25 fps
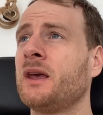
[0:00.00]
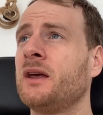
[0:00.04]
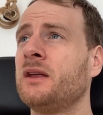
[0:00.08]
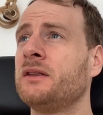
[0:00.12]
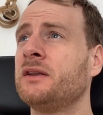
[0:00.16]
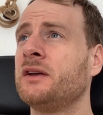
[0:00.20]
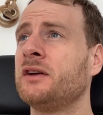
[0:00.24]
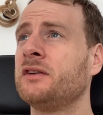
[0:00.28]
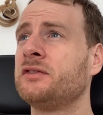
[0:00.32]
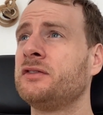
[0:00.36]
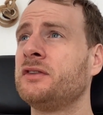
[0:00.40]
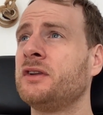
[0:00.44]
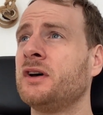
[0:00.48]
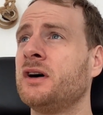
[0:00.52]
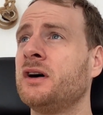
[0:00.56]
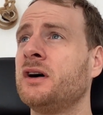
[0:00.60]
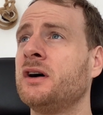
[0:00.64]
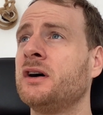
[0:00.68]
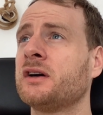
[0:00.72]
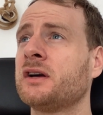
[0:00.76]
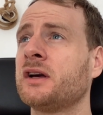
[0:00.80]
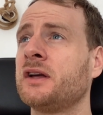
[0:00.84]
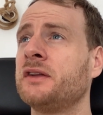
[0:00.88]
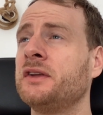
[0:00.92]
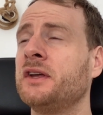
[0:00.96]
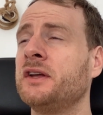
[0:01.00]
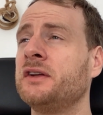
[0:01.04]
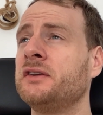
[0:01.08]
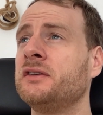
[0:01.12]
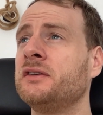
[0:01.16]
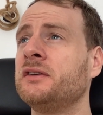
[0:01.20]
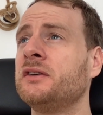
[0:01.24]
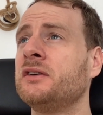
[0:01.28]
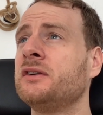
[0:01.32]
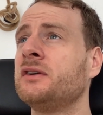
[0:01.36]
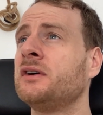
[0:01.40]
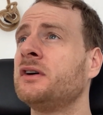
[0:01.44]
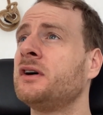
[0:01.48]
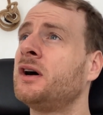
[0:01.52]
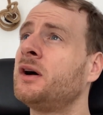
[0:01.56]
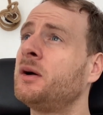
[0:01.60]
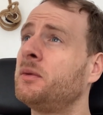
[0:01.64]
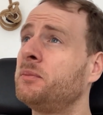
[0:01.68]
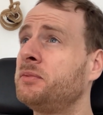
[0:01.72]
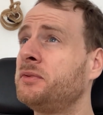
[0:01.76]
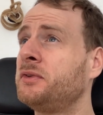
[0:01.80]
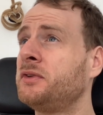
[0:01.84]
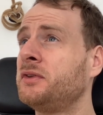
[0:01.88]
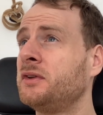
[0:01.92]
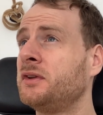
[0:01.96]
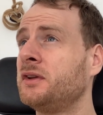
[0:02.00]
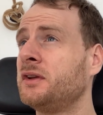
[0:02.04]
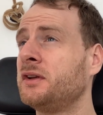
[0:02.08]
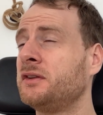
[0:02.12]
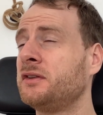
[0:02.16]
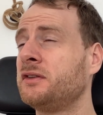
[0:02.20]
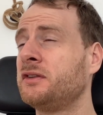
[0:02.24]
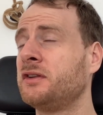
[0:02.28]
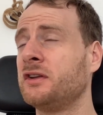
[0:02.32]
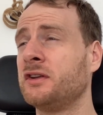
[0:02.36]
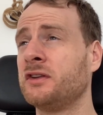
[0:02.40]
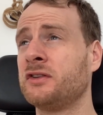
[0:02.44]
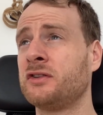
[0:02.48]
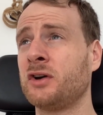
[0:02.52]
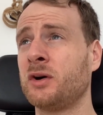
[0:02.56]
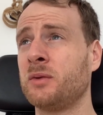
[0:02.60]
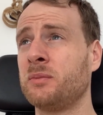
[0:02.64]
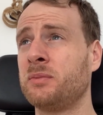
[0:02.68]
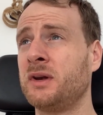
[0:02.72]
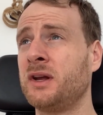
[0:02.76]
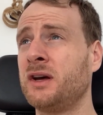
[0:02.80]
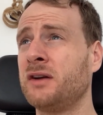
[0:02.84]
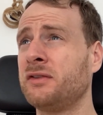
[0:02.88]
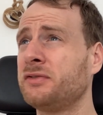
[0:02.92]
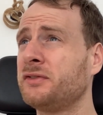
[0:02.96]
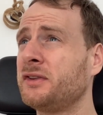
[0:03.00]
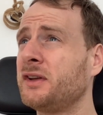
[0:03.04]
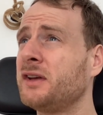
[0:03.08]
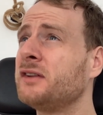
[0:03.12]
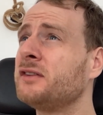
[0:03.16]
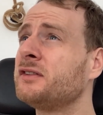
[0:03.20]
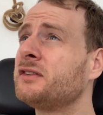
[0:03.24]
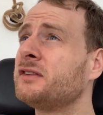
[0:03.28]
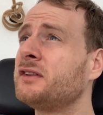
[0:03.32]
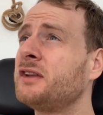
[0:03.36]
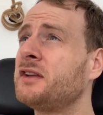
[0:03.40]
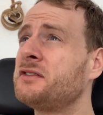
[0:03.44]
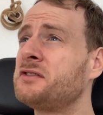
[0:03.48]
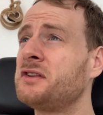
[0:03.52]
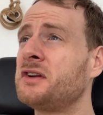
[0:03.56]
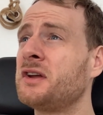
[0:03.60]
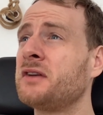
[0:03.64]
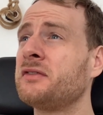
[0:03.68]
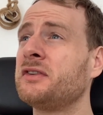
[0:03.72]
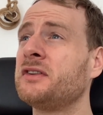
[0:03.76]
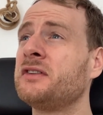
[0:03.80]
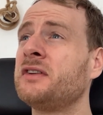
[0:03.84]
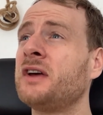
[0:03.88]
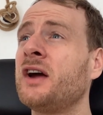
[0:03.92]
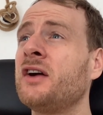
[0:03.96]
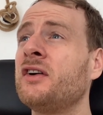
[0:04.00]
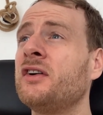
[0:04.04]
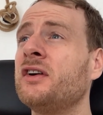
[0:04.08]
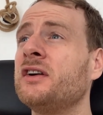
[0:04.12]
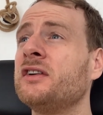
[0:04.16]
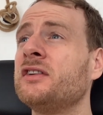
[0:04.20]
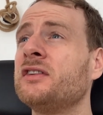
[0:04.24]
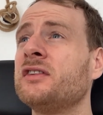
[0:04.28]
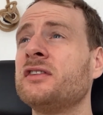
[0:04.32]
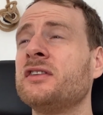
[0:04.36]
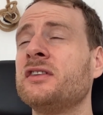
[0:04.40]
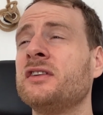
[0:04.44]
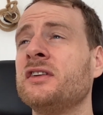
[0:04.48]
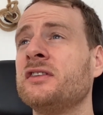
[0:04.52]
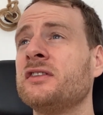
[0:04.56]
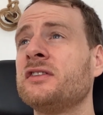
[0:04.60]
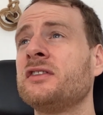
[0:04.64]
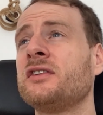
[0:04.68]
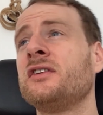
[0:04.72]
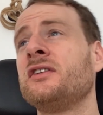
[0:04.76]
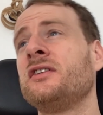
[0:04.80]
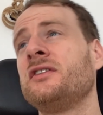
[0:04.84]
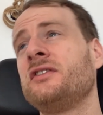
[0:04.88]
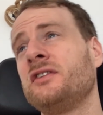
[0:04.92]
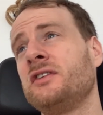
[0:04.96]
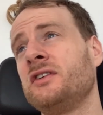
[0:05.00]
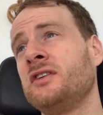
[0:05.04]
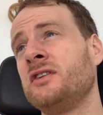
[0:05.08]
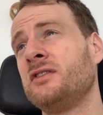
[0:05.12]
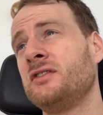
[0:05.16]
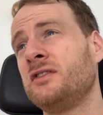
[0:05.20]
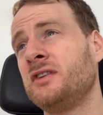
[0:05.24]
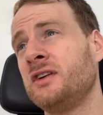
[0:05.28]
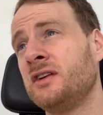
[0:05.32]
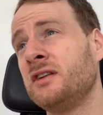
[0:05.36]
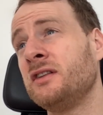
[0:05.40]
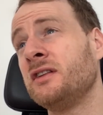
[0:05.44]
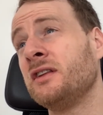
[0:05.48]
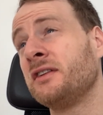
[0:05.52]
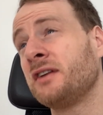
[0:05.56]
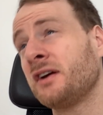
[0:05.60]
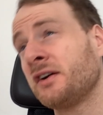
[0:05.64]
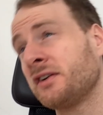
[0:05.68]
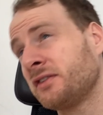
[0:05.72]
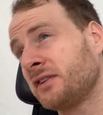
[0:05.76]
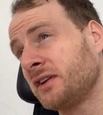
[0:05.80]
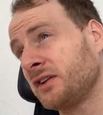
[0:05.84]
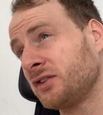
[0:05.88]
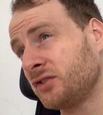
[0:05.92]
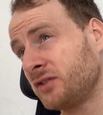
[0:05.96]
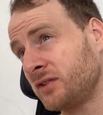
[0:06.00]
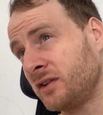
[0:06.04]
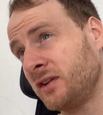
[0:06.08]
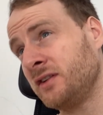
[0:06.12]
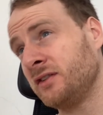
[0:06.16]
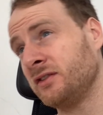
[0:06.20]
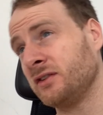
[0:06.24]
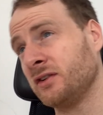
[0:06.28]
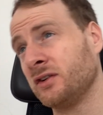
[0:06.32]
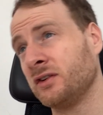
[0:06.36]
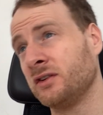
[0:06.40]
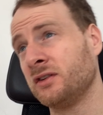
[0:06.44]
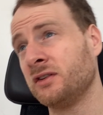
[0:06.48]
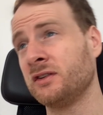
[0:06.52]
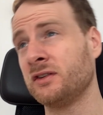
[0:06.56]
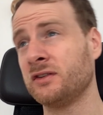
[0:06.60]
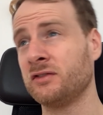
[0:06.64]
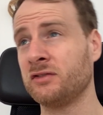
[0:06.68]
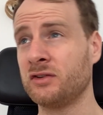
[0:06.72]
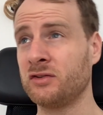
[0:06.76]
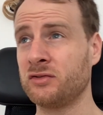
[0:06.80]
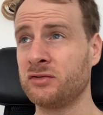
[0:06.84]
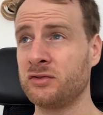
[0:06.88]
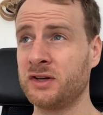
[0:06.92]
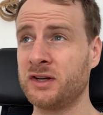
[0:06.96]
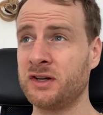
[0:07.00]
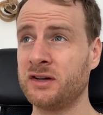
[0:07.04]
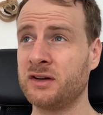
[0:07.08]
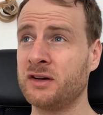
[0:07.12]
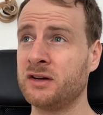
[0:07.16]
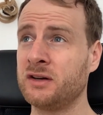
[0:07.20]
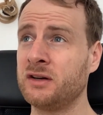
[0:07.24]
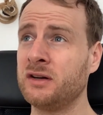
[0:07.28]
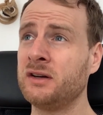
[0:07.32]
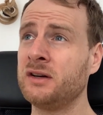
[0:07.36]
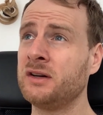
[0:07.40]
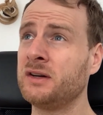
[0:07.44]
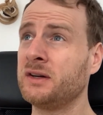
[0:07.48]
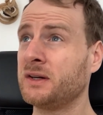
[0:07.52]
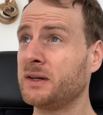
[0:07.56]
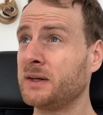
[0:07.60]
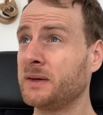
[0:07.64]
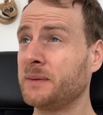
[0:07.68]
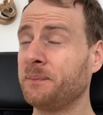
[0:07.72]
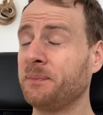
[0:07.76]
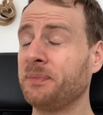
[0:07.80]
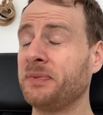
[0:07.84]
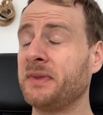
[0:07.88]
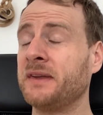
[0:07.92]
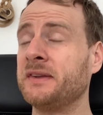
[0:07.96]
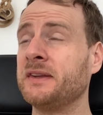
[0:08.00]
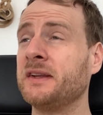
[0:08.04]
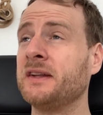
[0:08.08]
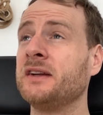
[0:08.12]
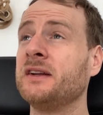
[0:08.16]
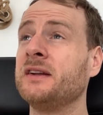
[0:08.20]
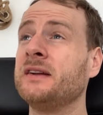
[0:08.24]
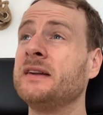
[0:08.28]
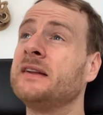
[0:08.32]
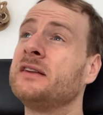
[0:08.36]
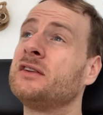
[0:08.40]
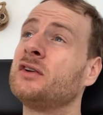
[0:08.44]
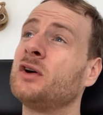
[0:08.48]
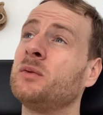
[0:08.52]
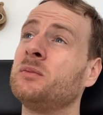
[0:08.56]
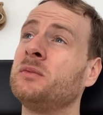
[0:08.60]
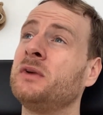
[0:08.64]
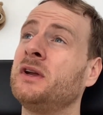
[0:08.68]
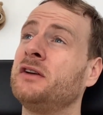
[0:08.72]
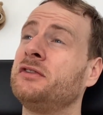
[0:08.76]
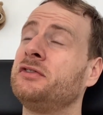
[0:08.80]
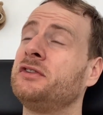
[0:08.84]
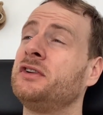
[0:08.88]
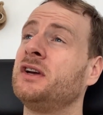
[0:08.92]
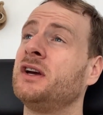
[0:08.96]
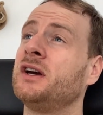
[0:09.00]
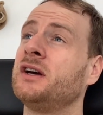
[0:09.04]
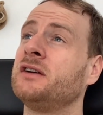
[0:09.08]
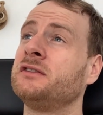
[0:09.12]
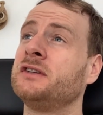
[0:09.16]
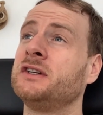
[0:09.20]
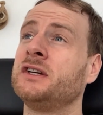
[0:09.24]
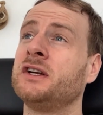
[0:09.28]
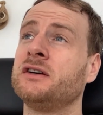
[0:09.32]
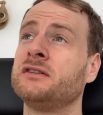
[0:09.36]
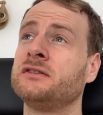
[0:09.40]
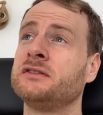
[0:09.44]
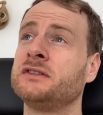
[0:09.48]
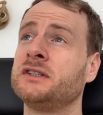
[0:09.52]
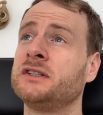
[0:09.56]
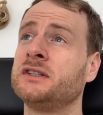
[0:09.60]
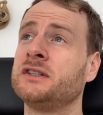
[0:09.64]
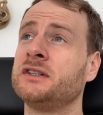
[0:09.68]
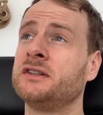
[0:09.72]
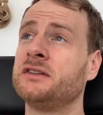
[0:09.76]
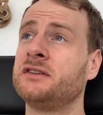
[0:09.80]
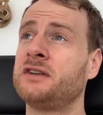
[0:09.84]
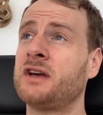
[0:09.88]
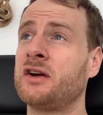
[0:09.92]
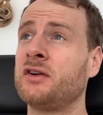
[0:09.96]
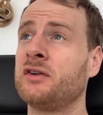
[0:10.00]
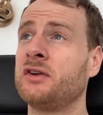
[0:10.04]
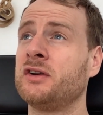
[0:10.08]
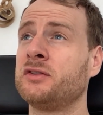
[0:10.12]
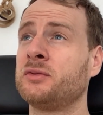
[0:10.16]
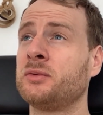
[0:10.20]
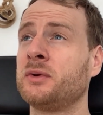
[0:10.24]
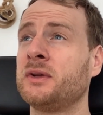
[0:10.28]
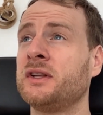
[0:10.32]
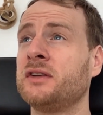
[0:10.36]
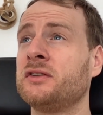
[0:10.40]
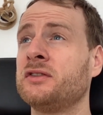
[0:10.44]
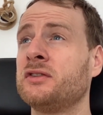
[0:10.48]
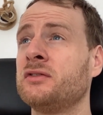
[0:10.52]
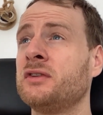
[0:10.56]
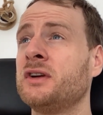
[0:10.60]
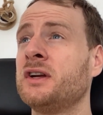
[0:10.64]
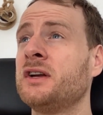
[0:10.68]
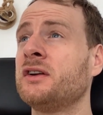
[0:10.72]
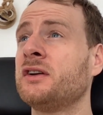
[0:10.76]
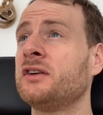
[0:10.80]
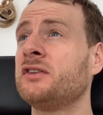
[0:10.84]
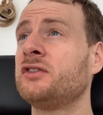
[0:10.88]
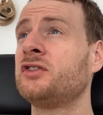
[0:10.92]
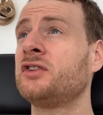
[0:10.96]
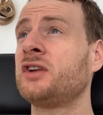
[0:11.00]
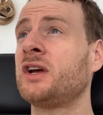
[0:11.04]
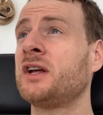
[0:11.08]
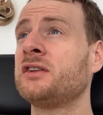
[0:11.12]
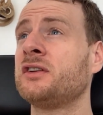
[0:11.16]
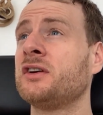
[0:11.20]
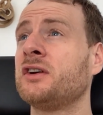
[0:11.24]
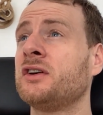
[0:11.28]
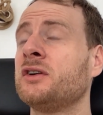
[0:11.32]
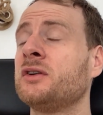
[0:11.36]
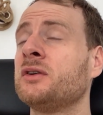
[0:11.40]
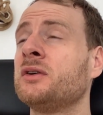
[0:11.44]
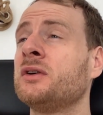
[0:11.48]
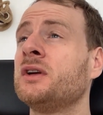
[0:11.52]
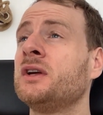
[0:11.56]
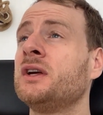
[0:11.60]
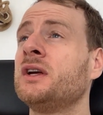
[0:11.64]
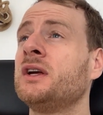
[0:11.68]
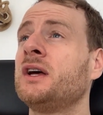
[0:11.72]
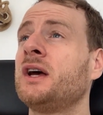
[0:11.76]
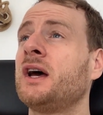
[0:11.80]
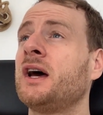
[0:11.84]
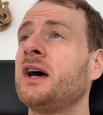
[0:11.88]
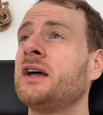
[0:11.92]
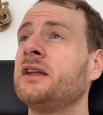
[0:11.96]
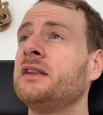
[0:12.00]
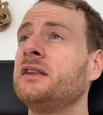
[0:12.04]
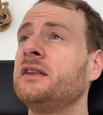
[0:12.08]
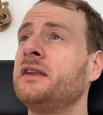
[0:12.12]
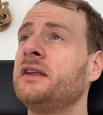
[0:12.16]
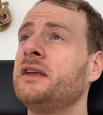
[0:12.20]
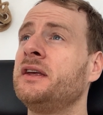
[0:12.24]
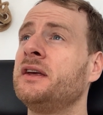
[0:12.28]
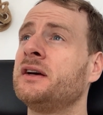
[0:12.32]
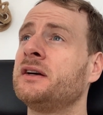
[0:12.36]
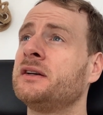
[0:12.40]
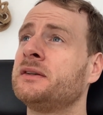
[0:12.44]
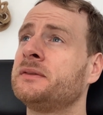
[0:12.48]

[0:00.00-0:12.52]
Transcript: That's dark, and then up to the top left, there's another terrace. You see the terrace that she's on, the reader, and then in the top left you have another terrace where there's a really nice shadow, and the